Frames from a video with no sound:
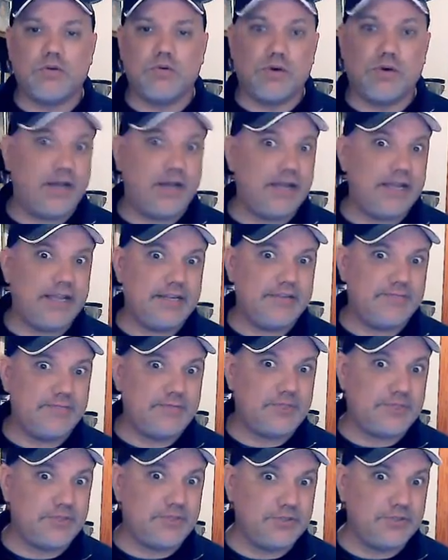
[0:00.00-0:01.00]
why I'm
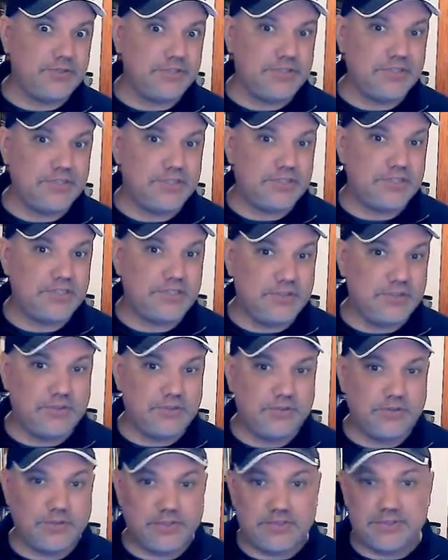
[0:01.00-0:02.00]
choosing to do